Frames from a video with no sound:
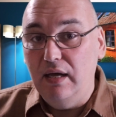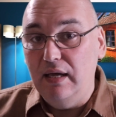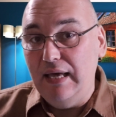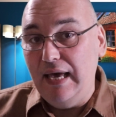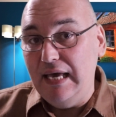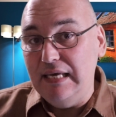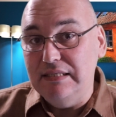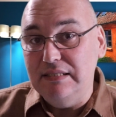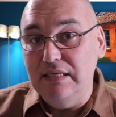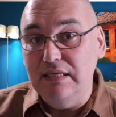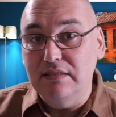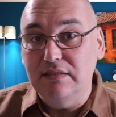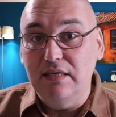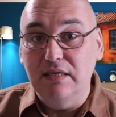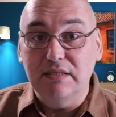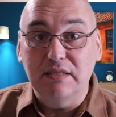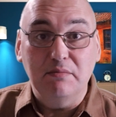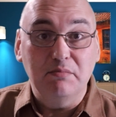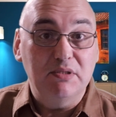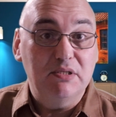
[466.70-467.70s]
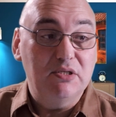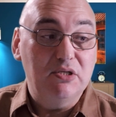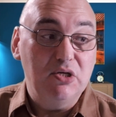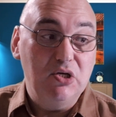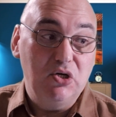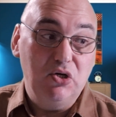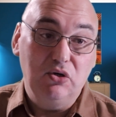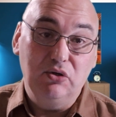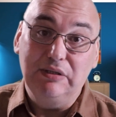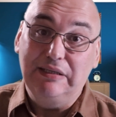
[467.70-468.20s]
AC systems,
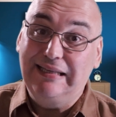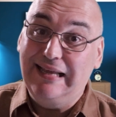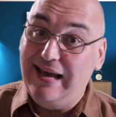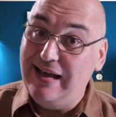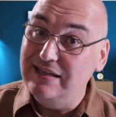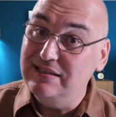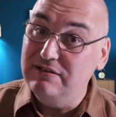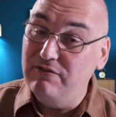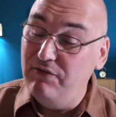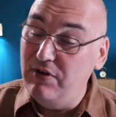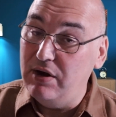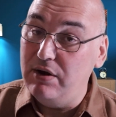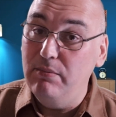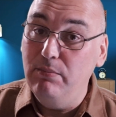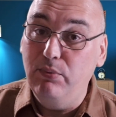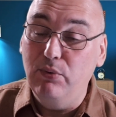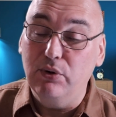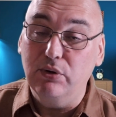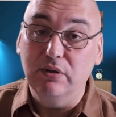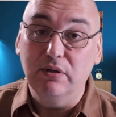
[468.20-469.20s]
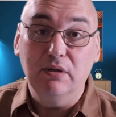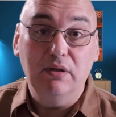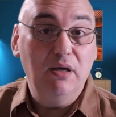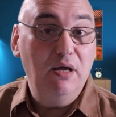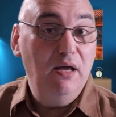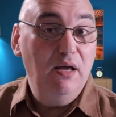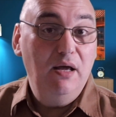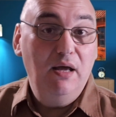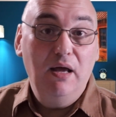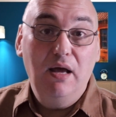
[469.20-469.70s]
so that's very important.
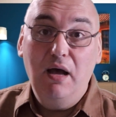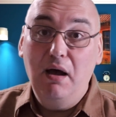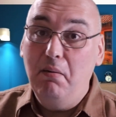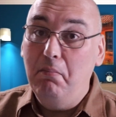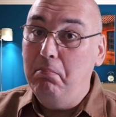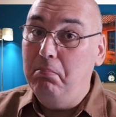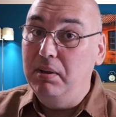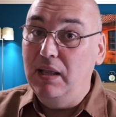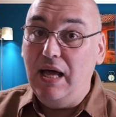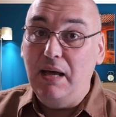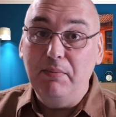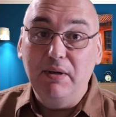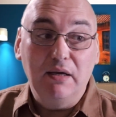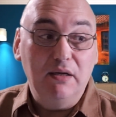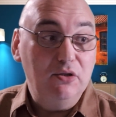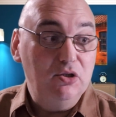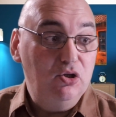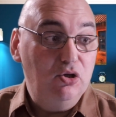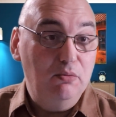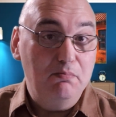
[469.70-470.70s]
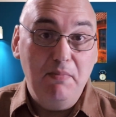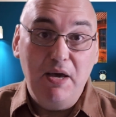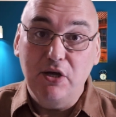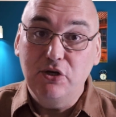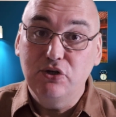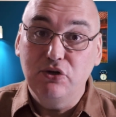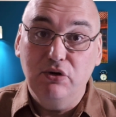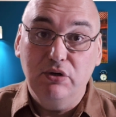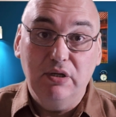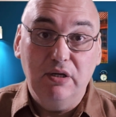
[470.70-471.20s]
Plumbing, to make
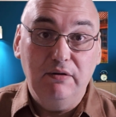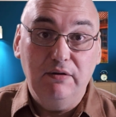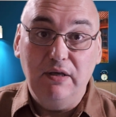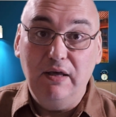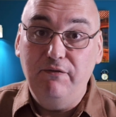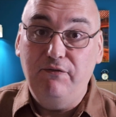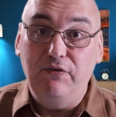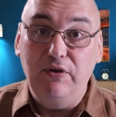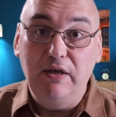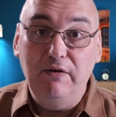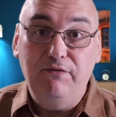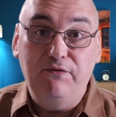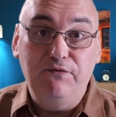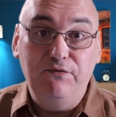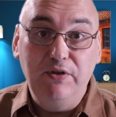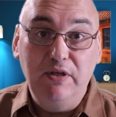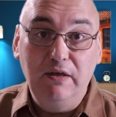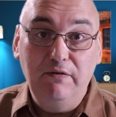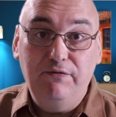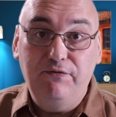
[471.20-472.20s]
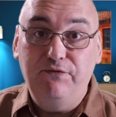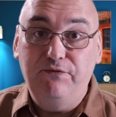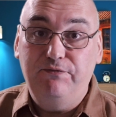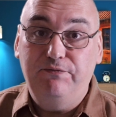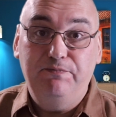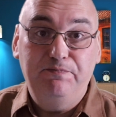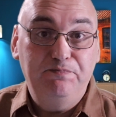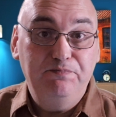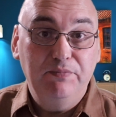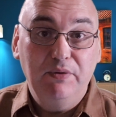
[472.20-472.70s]
sure that if
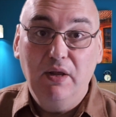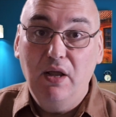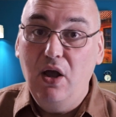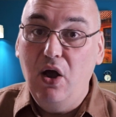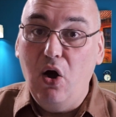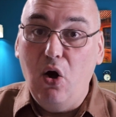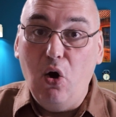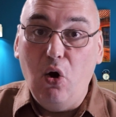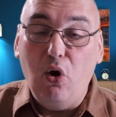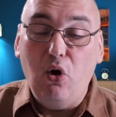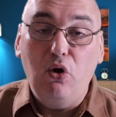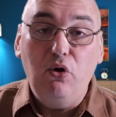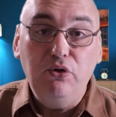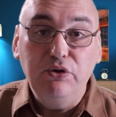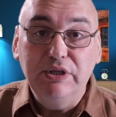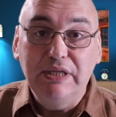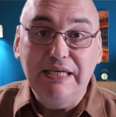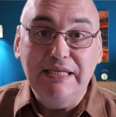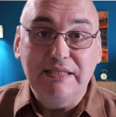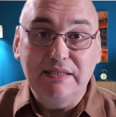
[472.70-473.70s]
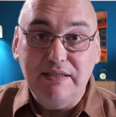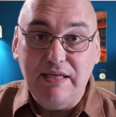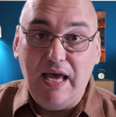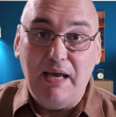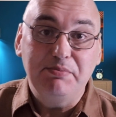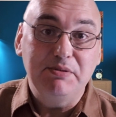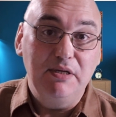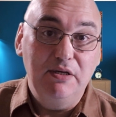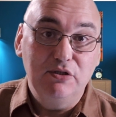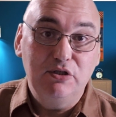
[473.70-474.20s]
all these
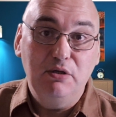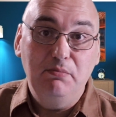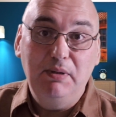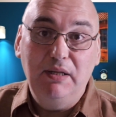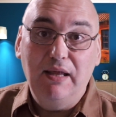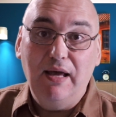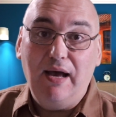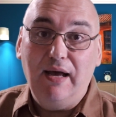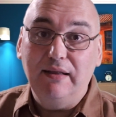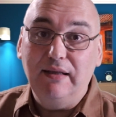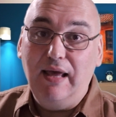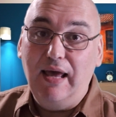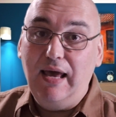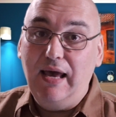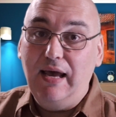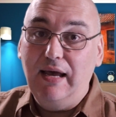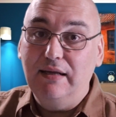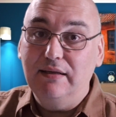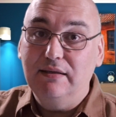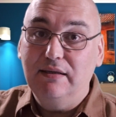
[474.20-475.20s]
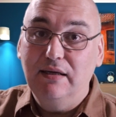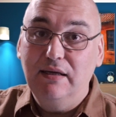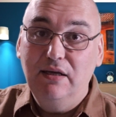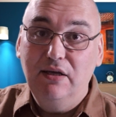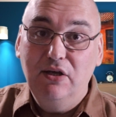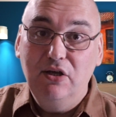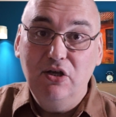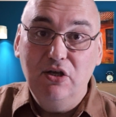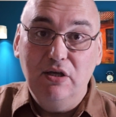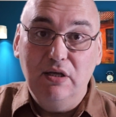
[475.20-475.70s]
steps needs to be done, and
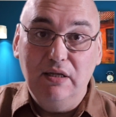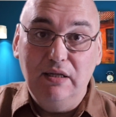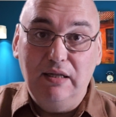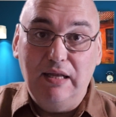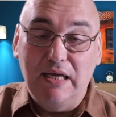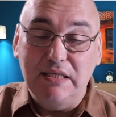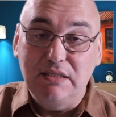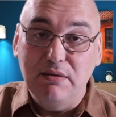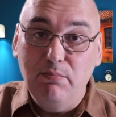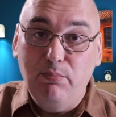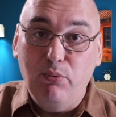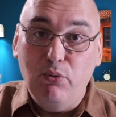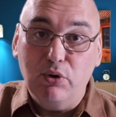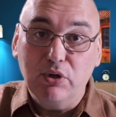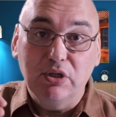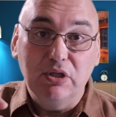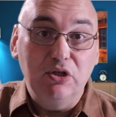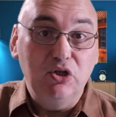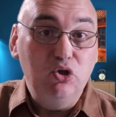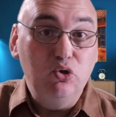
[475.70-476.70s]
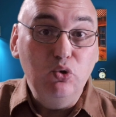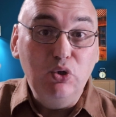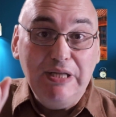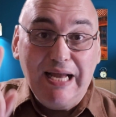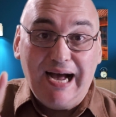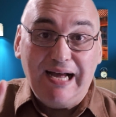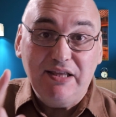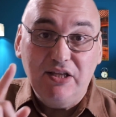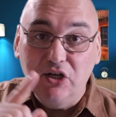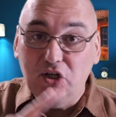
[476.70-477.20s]
that's important, do
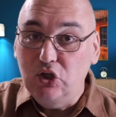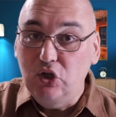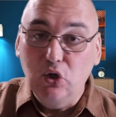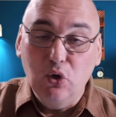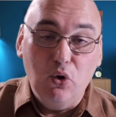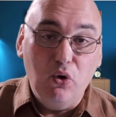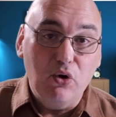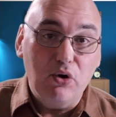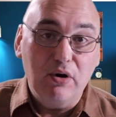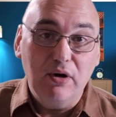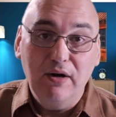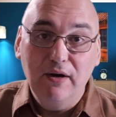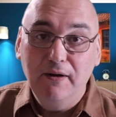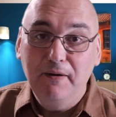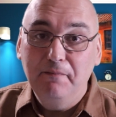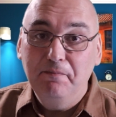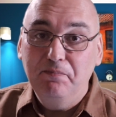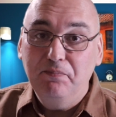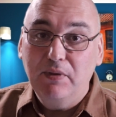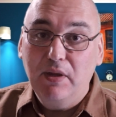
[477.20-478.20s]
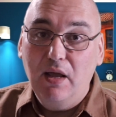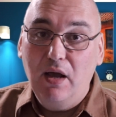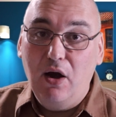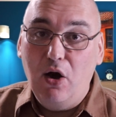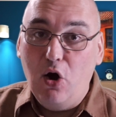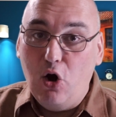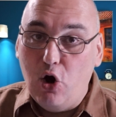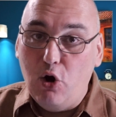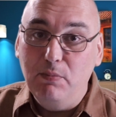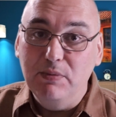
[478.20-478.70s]
not ignore
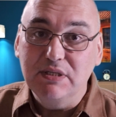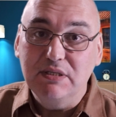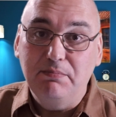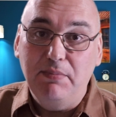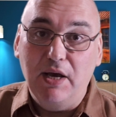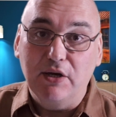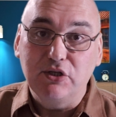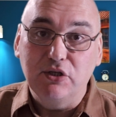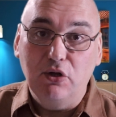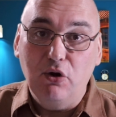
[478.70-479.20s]
home inspection.